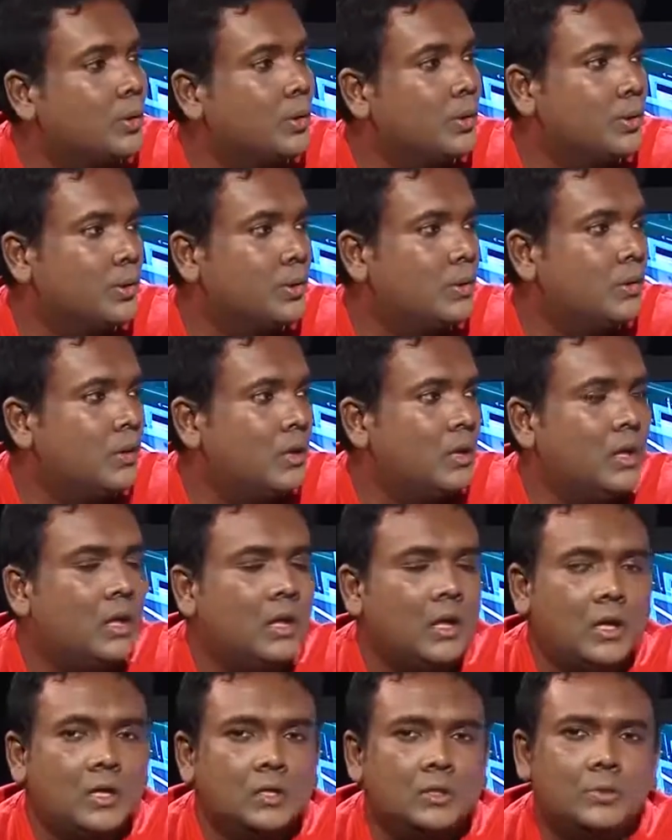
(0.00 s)
control.
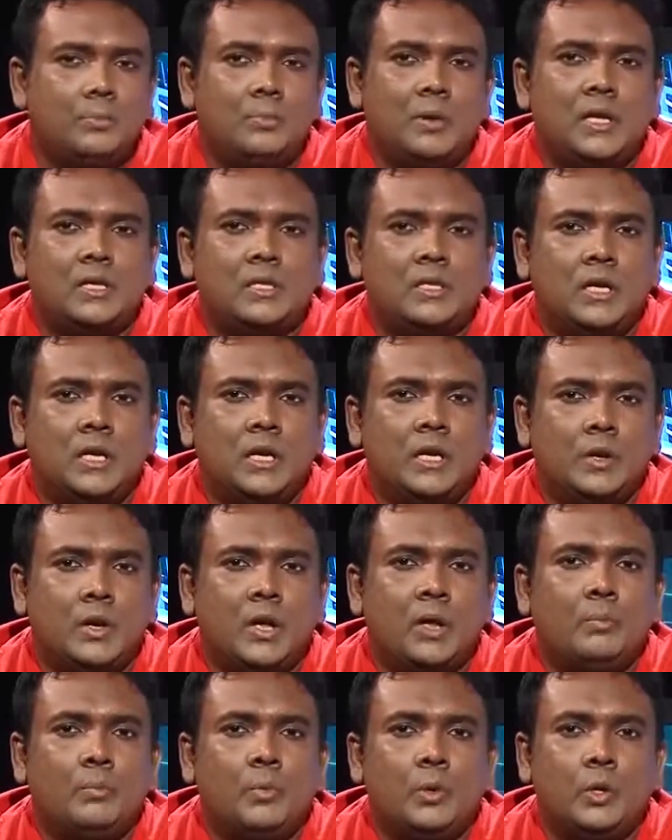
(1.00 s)
So basically, you
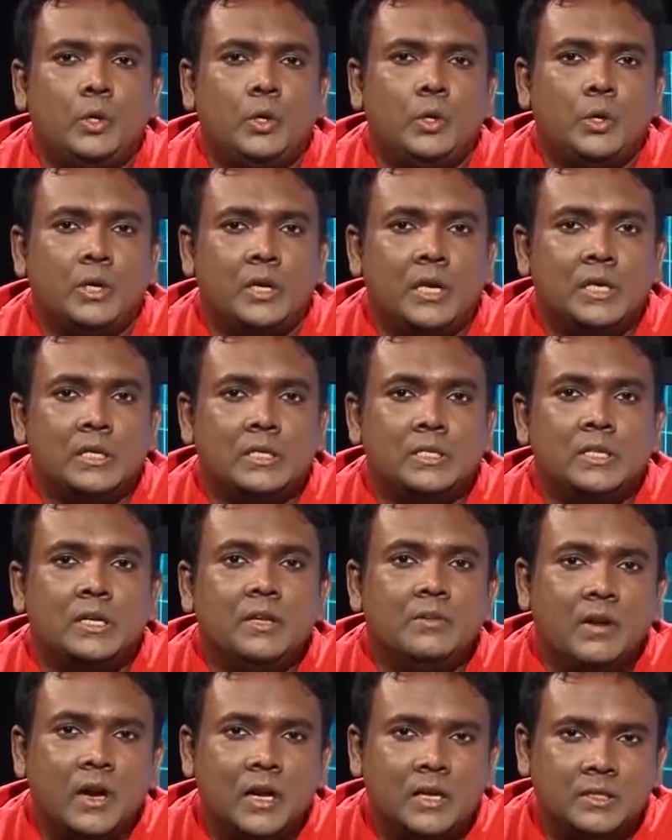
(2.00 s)
can put your kids'
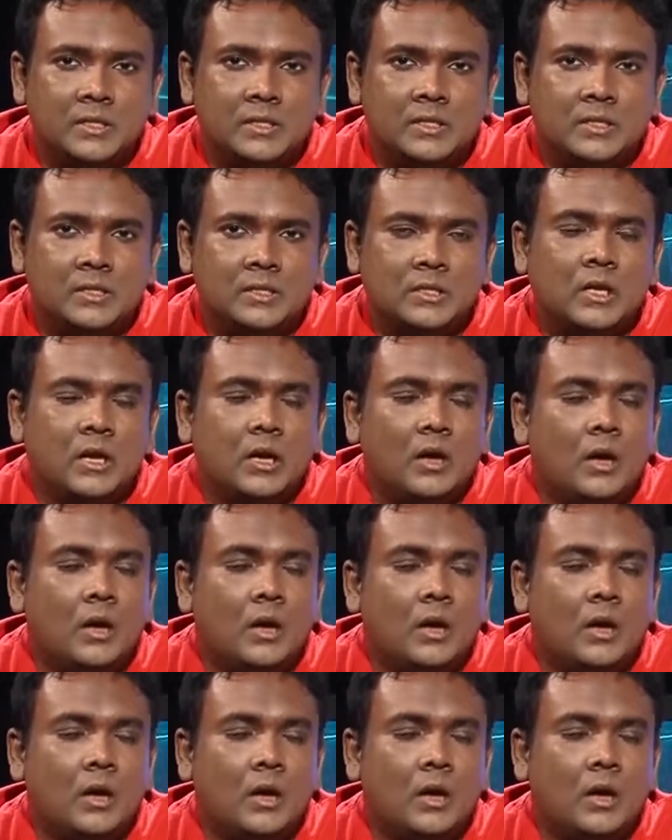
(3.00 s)
devices.